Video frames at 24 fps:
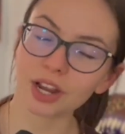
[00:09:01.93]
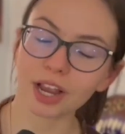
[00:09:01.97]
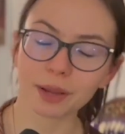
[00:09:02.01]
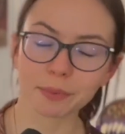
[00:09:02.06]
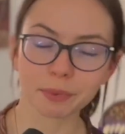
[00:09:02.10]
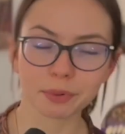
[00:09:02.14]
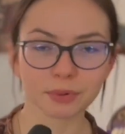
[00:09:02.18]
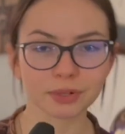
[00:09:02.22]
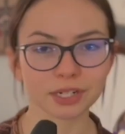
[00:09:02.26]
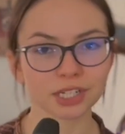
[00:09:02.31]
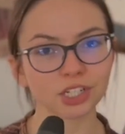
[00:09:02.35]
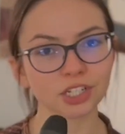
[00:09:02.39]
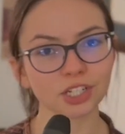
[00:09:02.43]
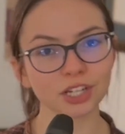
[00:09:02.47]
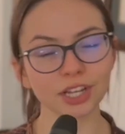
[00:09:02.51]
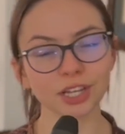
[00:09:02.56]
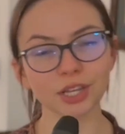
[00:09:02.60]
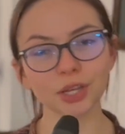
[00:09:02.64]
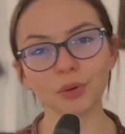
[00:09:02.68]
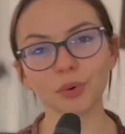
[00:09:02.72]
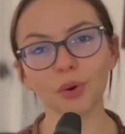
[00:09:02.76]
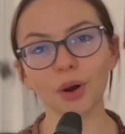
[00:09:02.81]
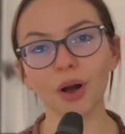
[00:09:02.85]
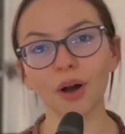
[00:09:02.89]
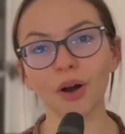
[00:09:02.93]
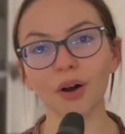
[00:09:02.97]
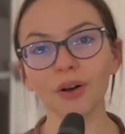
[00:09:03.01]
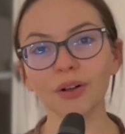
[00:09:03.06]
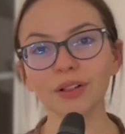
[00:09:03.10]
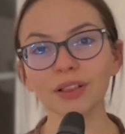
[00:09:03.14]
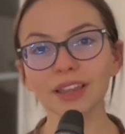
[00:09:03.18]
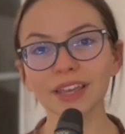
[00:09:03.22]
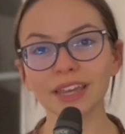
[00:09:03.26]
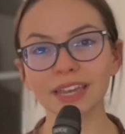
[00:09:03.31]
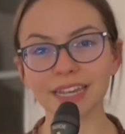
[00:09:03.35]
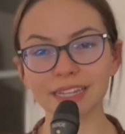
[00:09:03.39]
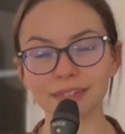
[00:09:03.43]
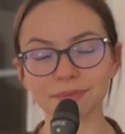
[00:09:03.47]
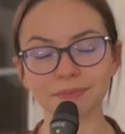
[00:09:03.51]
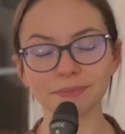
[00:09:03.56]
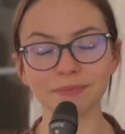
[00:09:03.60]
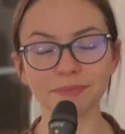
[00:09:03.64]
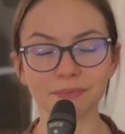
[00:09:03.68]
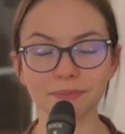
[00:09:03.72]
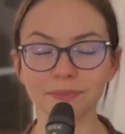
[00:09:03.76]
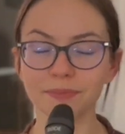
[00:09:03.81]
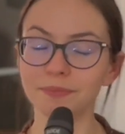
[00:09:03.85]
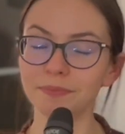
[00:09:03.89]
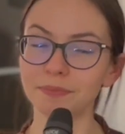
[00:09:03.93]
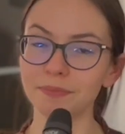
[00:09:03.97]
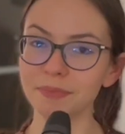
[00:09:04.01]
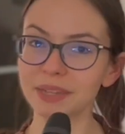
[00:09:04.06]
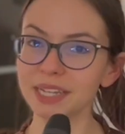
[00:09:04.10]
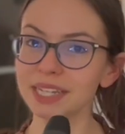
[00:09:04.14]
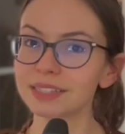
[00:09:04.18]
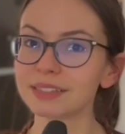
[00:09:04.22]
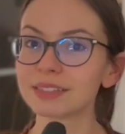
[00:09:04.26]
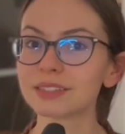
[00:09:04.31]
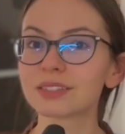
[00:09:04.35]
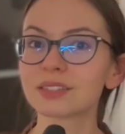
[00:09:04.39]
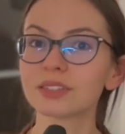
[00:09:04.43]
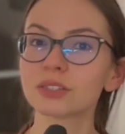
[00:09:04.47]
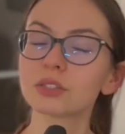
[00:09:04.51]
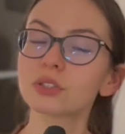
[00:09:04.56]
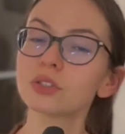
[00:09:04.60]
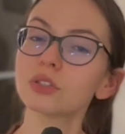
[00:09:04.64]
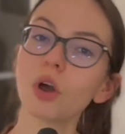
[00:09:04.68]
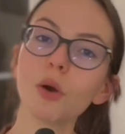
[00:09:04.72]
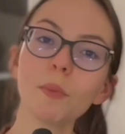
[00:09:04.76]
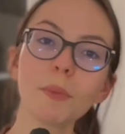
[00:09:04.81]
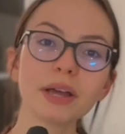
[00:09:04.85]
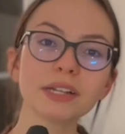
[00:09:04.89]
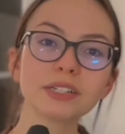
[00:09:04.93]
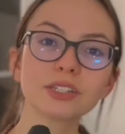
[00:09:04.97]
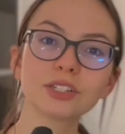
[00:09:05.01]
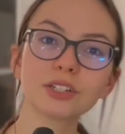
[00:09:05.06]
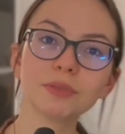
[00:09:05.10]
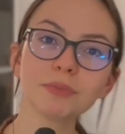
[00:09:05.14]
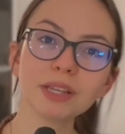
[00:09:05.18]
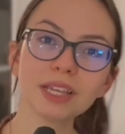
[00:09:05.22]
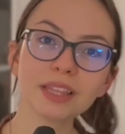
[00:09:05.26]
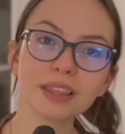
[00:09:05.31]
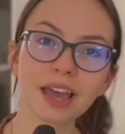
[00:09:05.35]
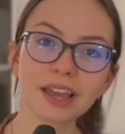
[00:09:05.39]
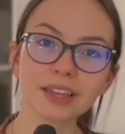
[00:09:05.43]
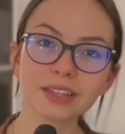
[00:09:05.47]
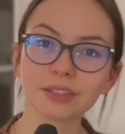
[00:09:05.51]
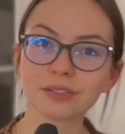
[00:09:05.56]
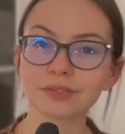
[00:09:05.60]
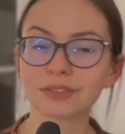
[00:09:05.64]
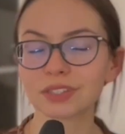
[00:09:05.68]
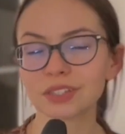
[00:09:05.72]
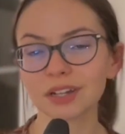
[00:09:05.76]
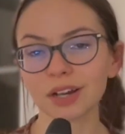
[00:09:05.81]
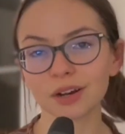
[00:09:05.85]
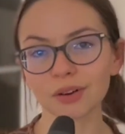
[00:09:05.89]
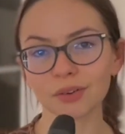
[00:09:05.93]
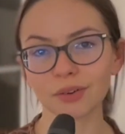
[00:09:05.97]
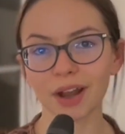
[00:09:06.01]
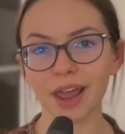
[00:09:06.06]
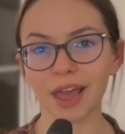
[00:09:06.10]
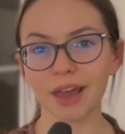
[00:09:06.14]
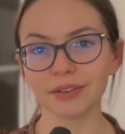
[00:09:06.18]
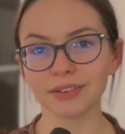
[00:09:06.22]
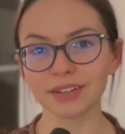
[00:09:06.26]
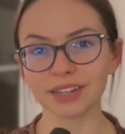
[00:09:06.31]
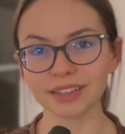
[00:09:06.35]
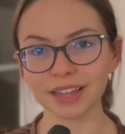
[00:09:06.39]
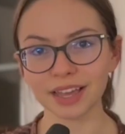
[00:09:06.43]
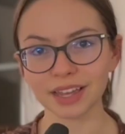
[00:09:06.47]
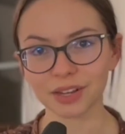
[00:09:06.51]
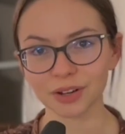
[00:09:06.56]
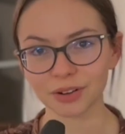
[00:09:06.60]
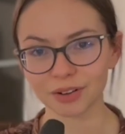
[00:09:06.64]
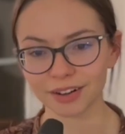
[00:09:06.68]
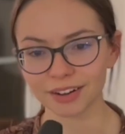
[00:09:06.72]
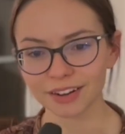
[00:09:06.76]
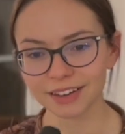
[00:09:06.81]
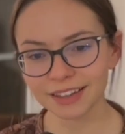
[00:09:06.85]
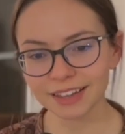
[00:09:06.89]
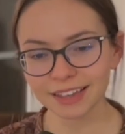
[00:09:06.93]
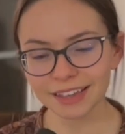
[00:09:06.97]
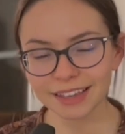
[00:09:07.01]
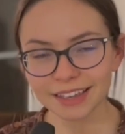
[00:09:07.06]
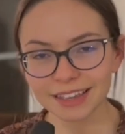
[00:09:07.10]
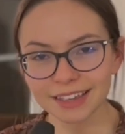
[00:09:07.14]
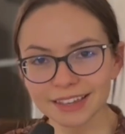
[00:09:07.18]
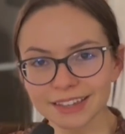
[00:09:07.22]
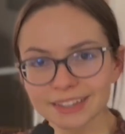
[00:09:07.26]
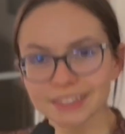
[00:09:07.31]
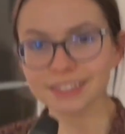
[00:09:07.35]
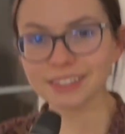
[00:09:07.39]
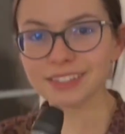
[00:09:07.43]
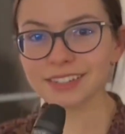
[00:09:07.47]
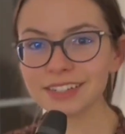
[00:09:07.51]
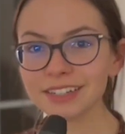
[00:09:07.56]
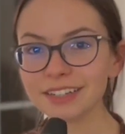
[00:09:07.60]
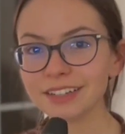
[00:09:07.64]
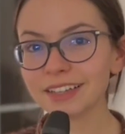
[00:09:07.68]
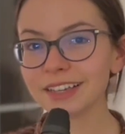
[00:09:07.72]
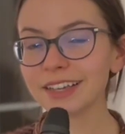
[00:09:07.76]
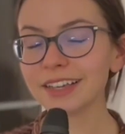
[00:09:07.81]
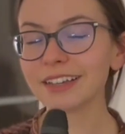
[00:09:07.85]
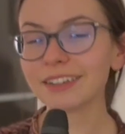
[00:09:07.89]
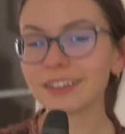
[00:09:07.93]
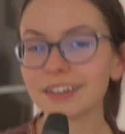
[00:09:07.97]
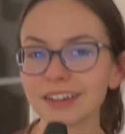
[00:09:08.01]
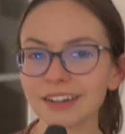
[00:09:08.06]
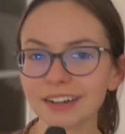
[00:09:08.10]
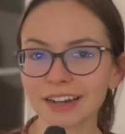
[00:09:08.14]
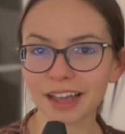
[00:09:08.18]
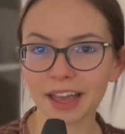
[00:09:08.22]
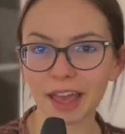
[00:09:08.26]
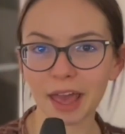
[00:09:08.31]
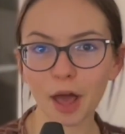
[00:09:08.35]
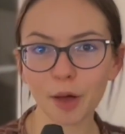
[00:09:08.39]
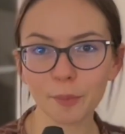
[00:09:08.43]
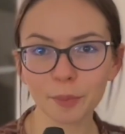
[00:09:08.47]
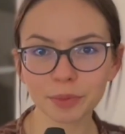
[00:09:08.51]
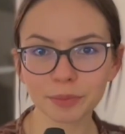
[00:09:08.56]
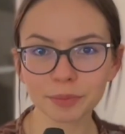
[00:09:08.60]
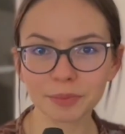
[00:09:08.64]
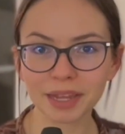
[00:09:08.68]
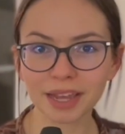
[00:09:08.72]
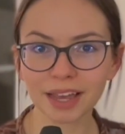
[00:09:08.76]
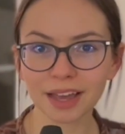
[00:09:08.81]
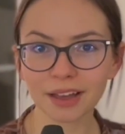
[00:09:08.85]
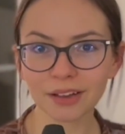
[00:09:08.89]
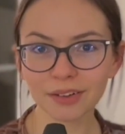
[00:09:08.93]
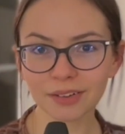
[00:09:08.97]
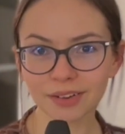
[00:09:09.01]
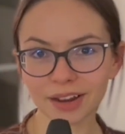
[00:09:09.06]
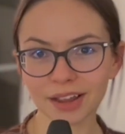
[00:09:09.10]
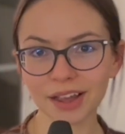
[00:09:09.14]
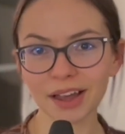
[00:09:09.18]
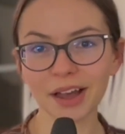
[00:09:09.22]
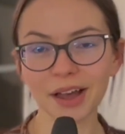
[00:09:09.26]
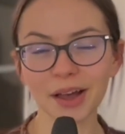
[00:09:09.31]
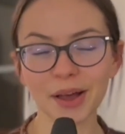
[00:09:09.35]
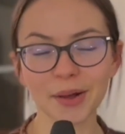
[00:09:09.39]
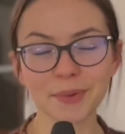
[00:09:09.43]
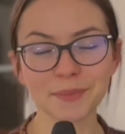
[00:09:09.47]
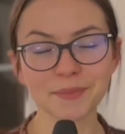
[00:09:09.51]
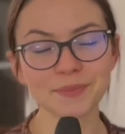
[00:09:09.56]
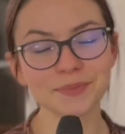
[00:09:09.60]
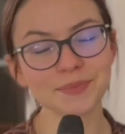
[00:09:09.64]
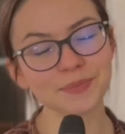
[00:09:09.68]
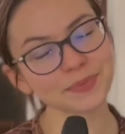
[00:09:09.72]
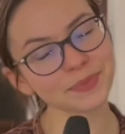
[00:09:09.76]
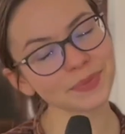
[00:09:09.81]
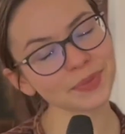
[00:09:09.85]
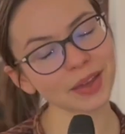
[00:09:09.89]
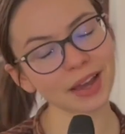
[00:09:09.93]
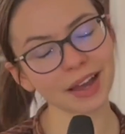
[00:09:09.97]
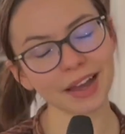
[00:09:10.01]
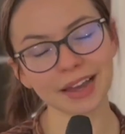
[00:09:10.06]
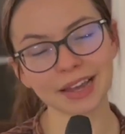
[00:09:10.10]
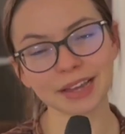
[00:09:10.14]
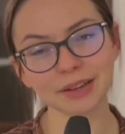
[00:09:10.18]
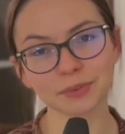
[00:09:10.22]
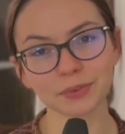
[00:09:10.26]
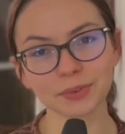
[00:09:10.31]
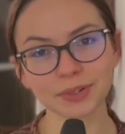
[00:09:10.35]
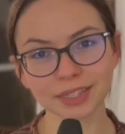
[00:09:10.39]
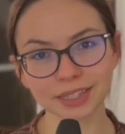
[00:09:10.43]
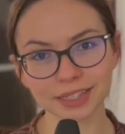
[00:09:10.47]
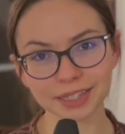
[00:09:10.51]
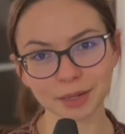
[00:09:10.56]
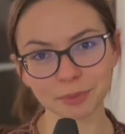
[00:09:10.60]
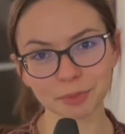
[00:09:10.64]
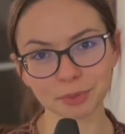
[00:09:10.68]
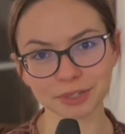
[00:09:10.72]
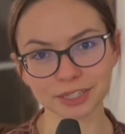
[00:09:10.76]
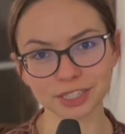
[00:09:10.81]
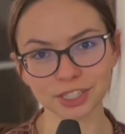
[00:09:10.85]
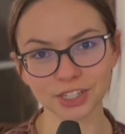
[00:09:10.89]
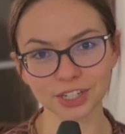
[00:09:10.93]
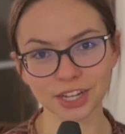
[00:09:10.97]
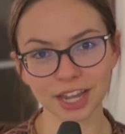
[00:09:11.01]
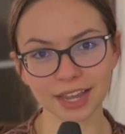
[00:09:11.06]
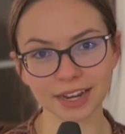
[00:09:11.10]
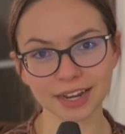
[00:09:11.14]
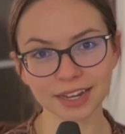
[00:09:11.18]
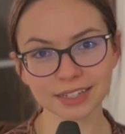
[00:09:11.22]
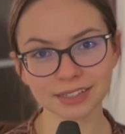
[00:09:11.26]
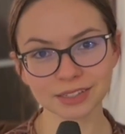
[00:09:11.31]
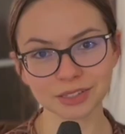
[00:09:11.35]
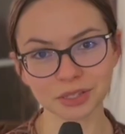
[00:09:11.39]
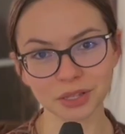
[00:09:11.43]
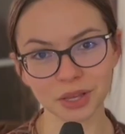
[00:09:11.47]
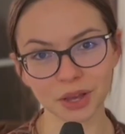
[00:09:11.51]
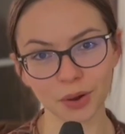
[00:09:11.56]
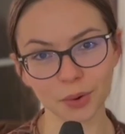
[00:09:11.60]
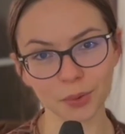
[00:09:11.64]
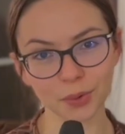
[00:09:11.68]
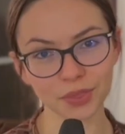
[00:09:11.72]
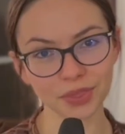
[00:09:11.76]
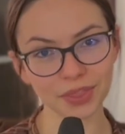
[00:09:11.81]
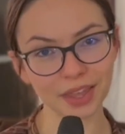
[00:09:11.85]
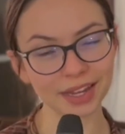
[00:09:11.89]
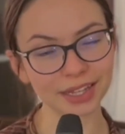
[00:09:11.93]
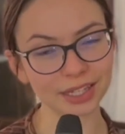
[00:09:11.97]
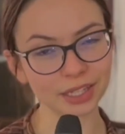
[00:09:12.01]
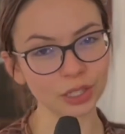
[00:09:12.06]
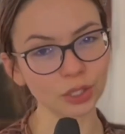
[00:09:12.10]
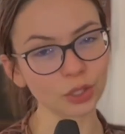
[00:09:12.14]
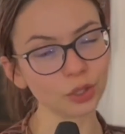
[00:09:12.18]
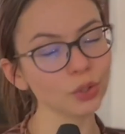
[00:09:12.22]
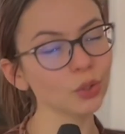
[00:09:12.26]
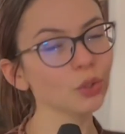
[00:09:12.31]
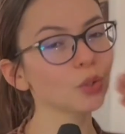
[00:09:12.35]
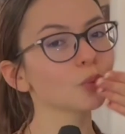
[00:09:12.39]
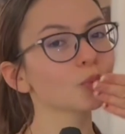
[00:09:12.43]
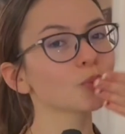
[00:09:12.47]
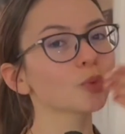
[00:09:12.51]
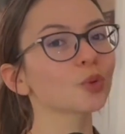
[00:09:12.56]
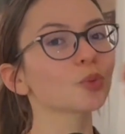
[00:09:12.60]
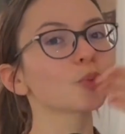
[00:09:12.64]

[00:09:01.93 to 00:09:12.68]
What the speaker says: I appreciate you all. It means so much to me that you've stuck around and that you're still here helping me out. I really appreciate it, so thank you.